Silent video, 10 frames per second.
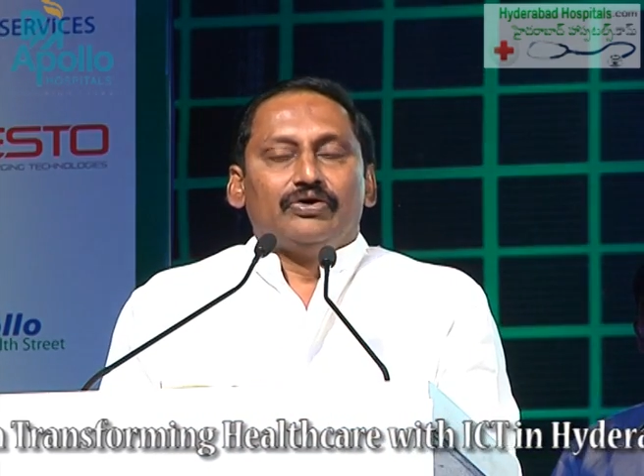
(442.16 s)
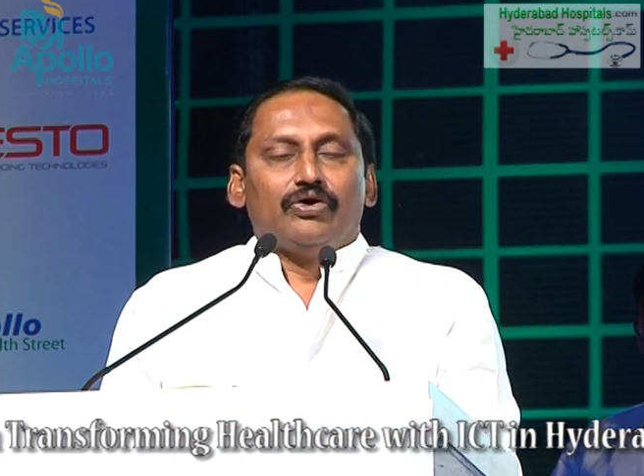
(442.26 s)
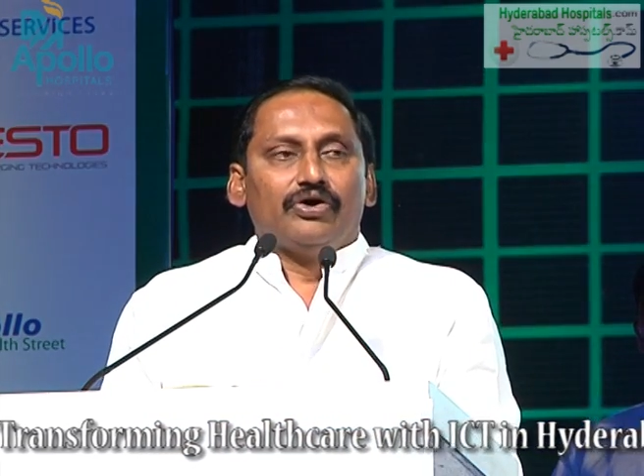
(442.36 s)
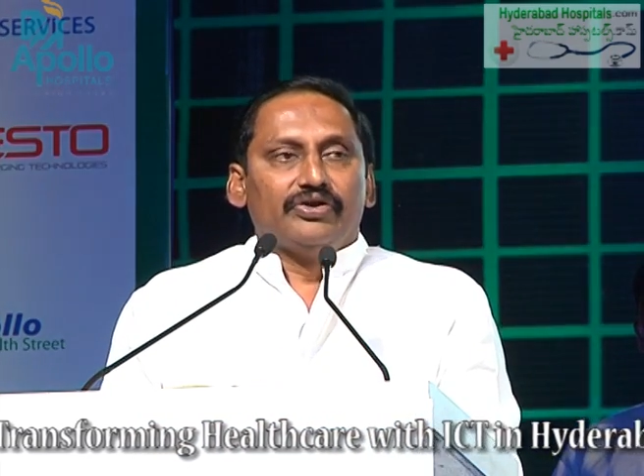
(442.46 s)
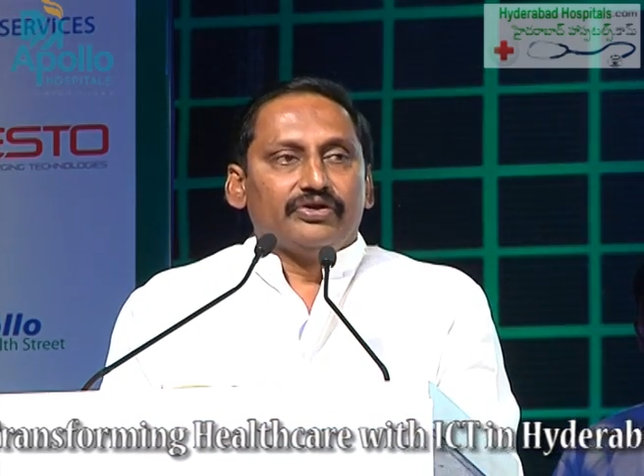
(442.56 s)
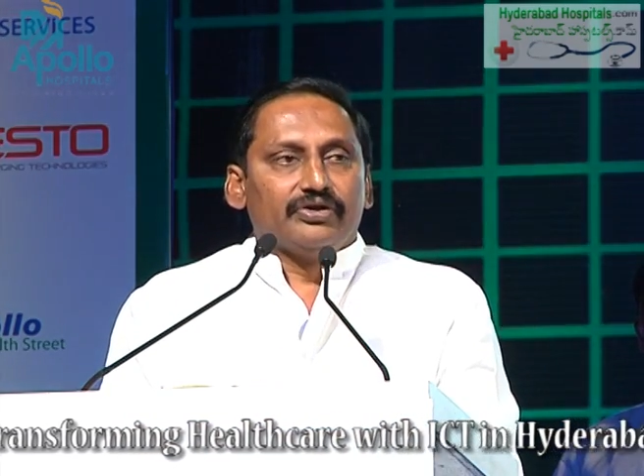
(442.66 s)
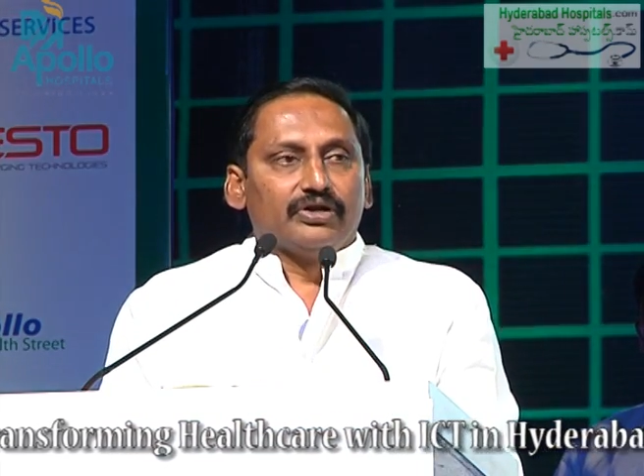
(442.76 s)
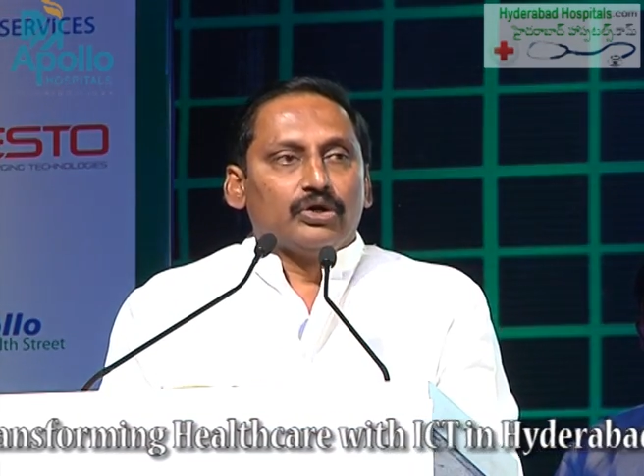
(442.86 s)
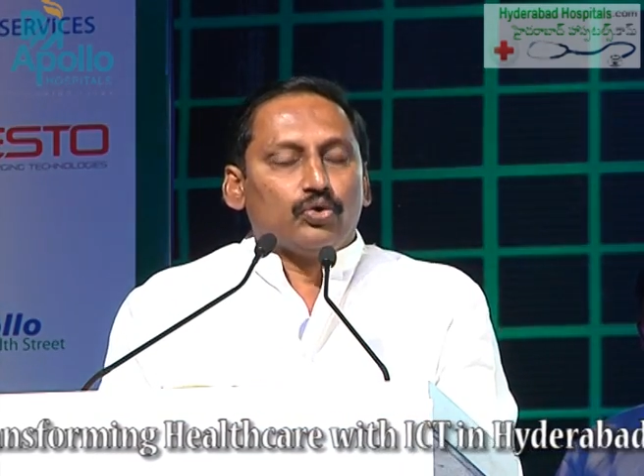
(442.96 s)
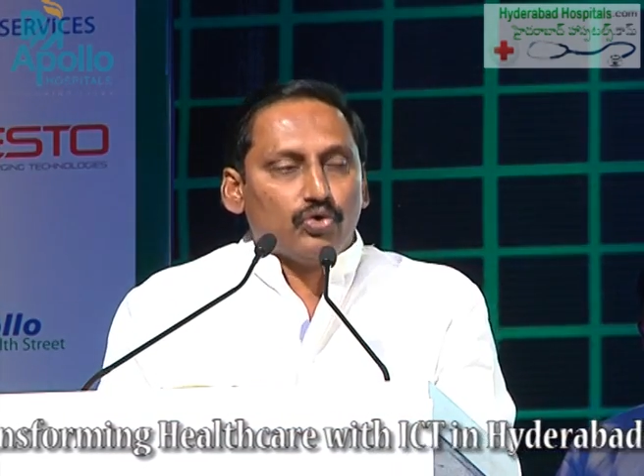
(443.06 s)

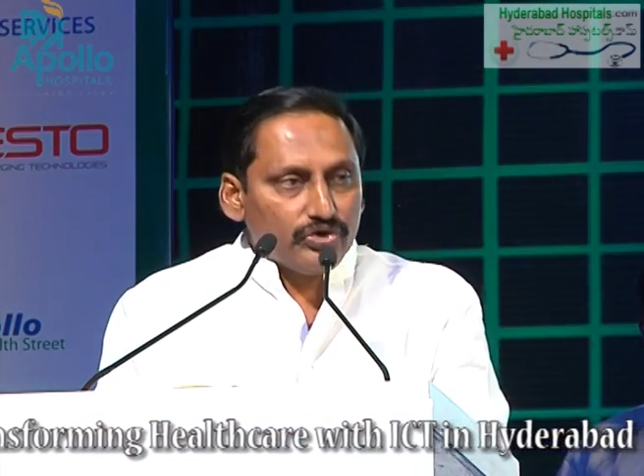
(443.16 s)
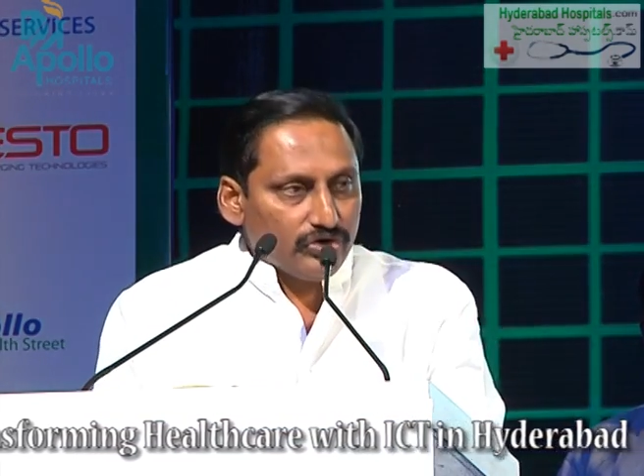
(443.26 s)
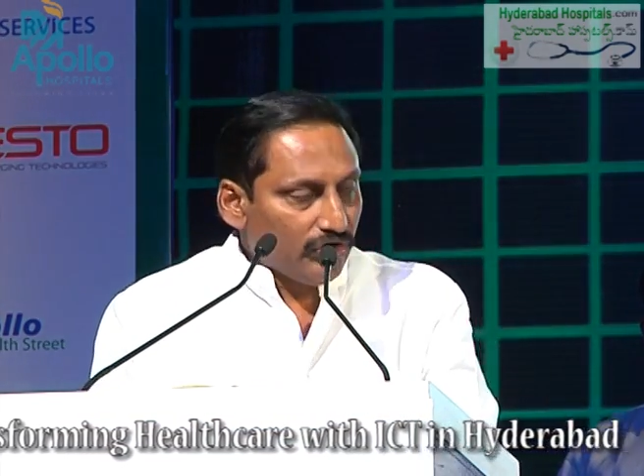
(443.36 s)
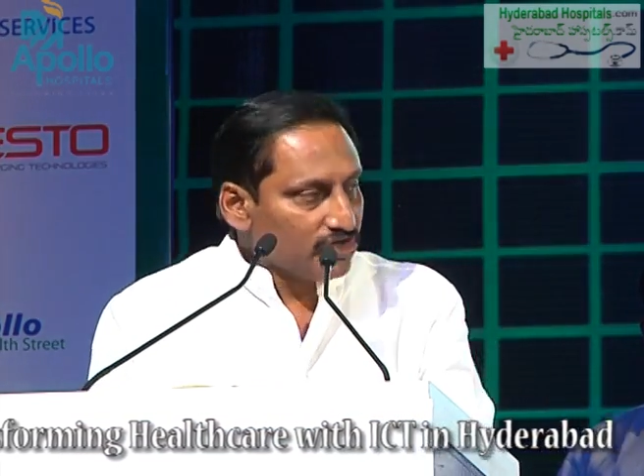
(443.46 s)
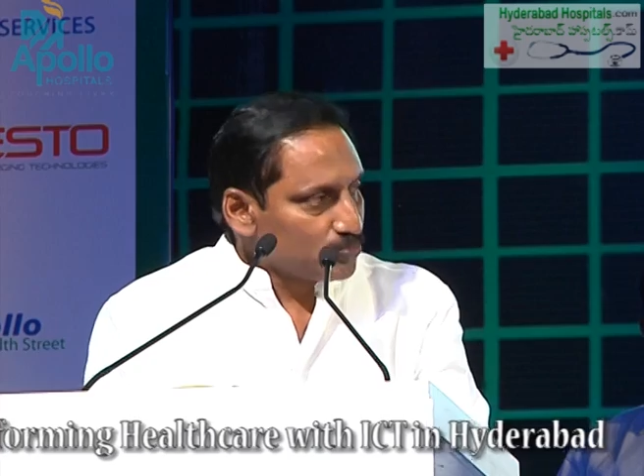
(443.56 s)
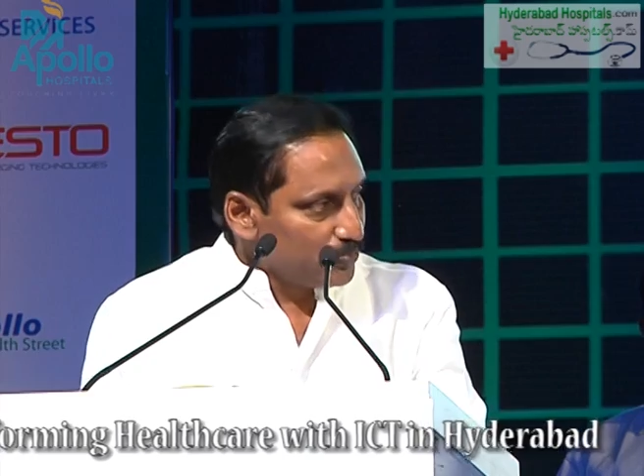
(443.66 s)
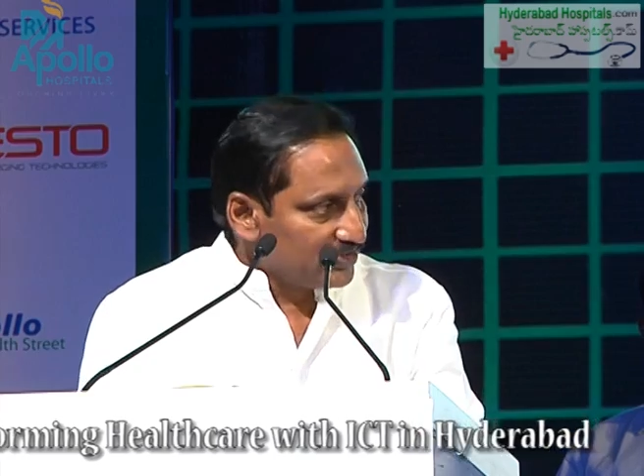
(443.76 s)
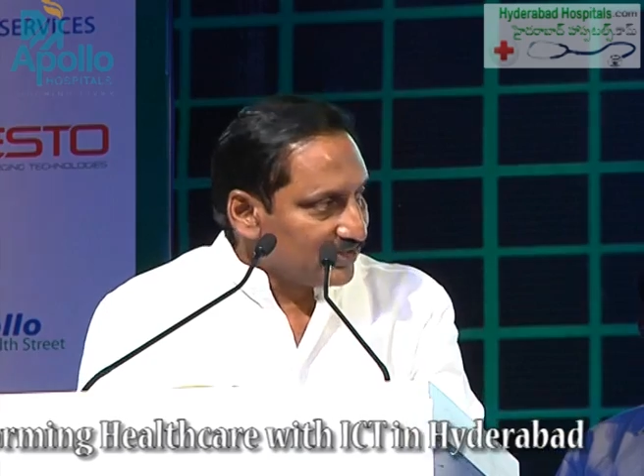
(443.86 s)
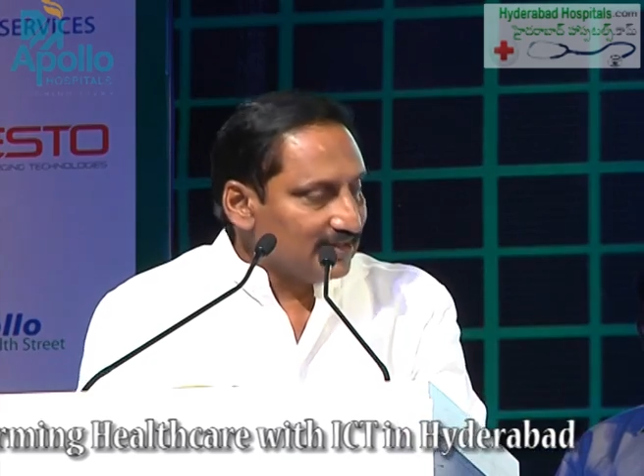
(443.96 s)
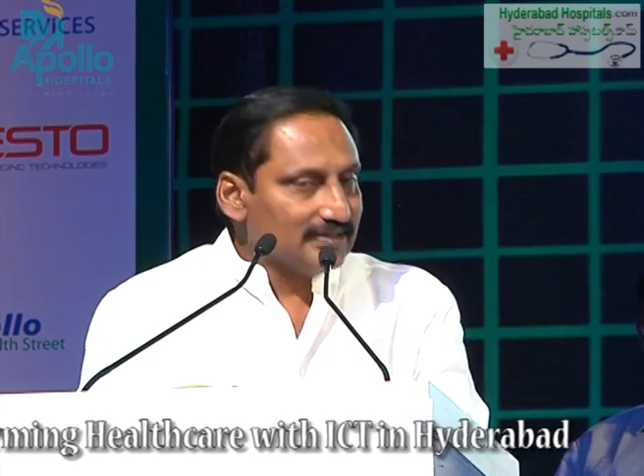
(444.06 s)
on good
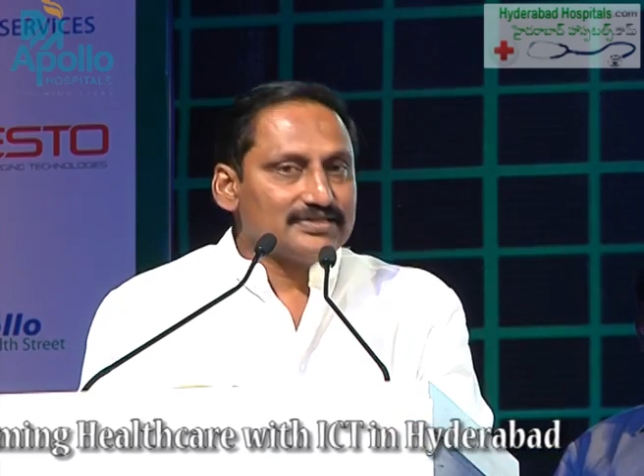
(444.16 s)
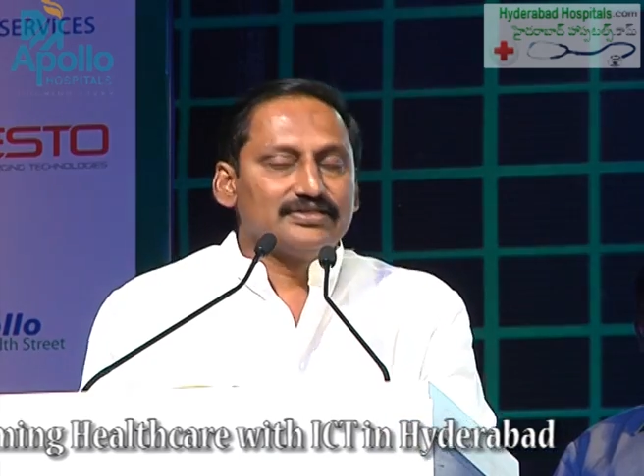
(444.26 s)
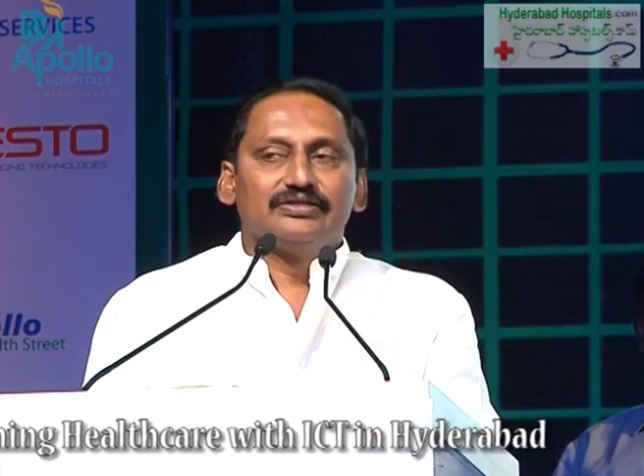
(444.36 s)
hospitals